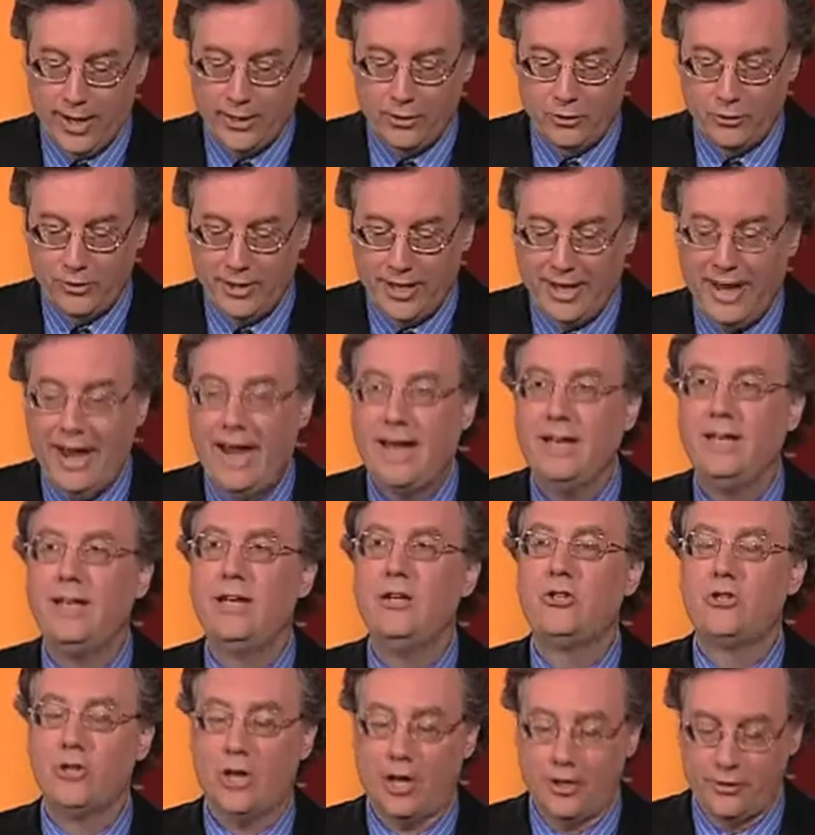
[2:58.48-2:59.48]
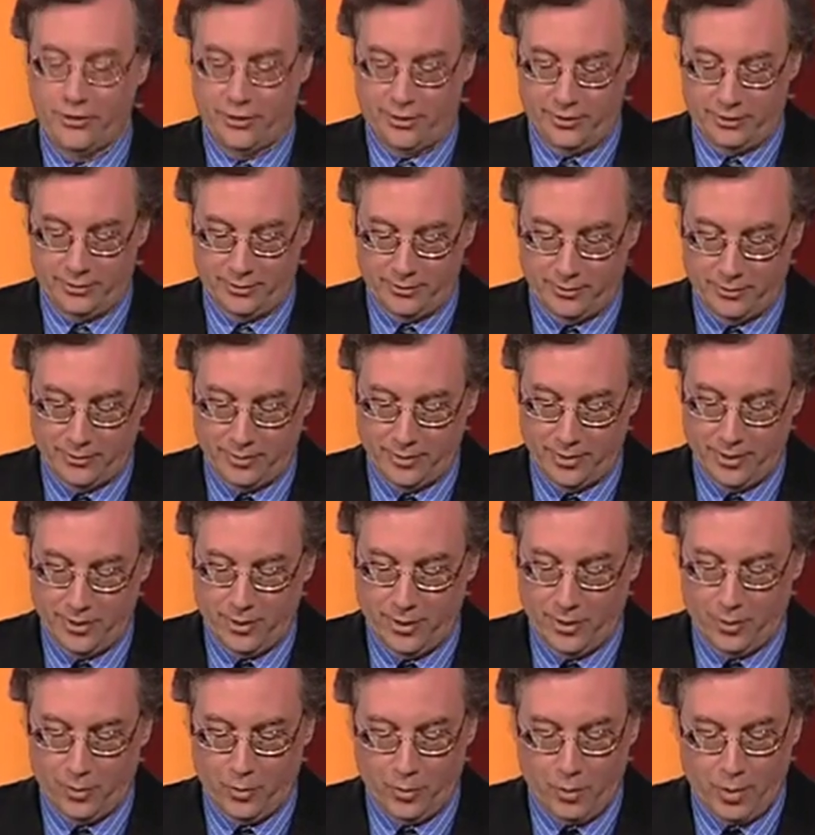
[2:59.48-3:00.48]
do they hate each other?
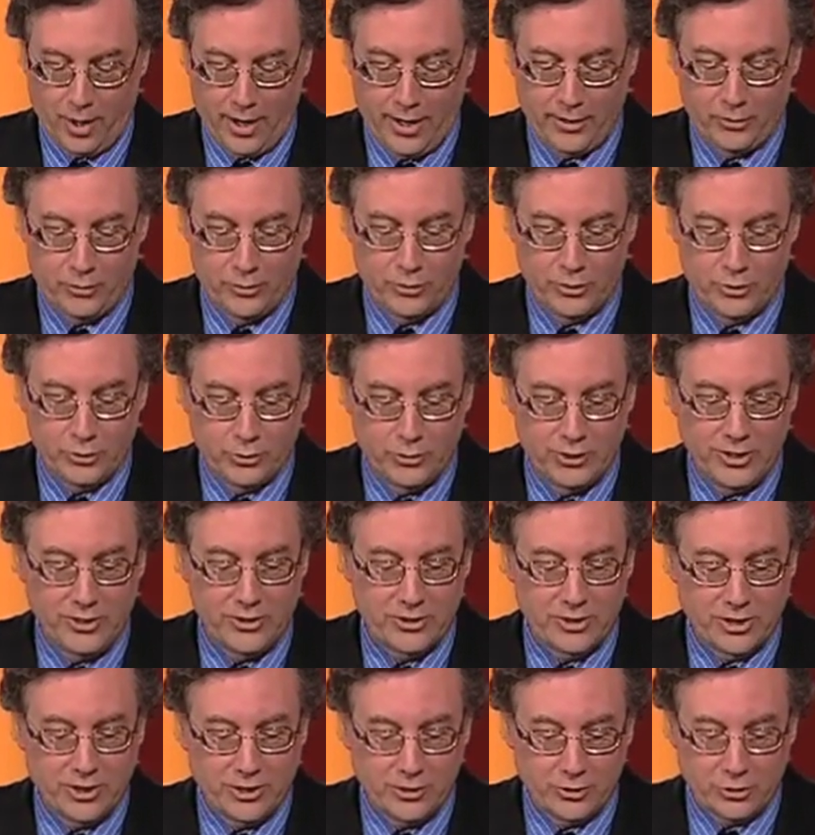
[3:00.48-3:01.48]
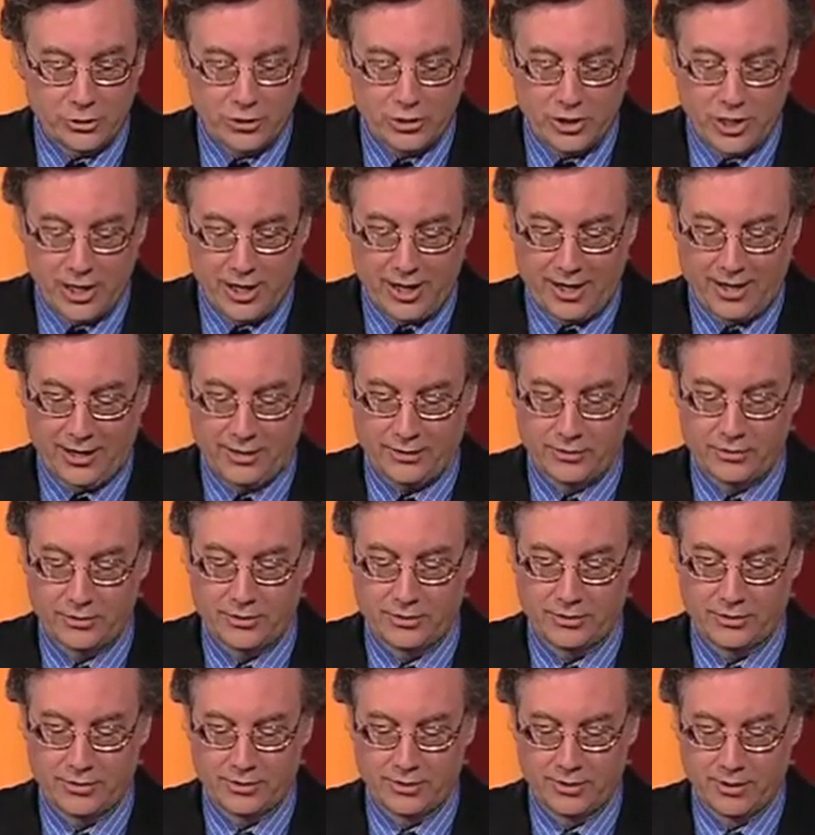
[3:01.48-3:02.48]
Why do Sunnis kill Shiites?
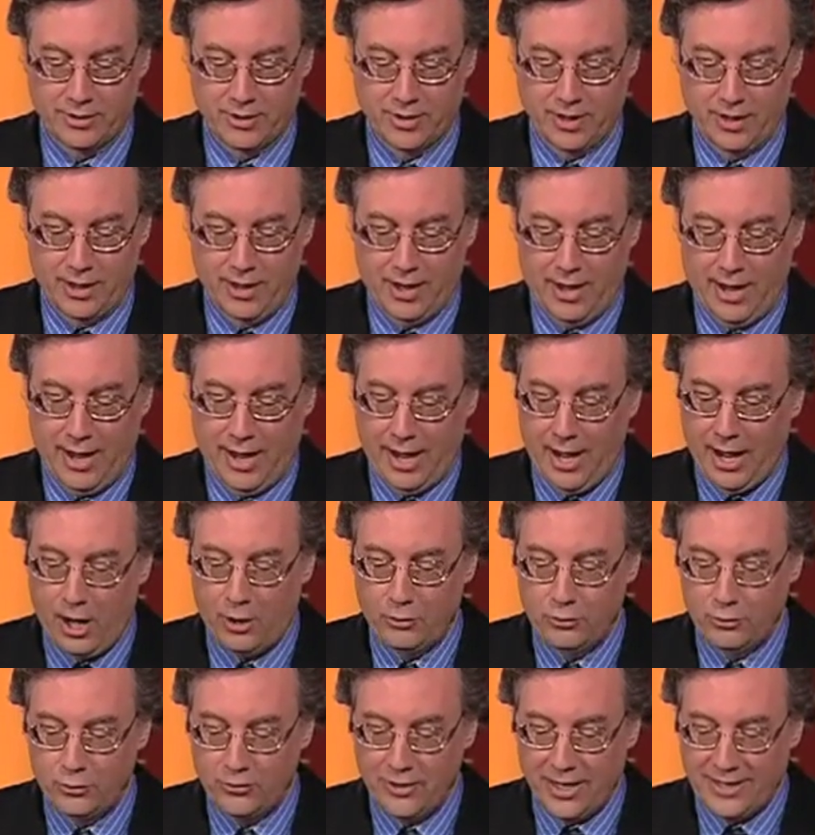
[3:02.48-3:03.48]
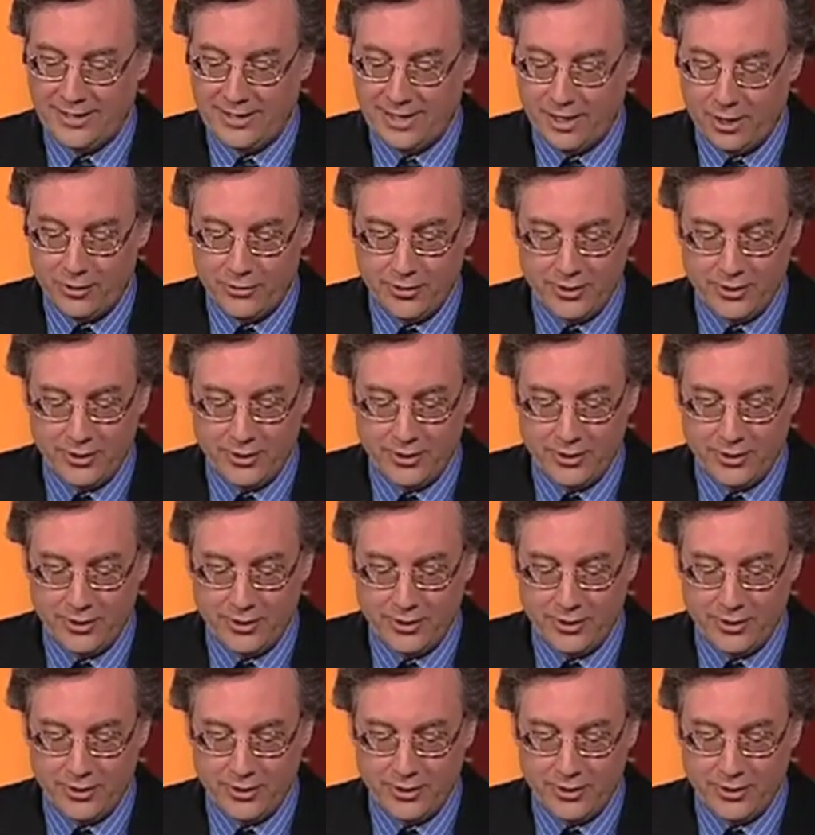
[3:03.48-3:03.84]
How do they tell the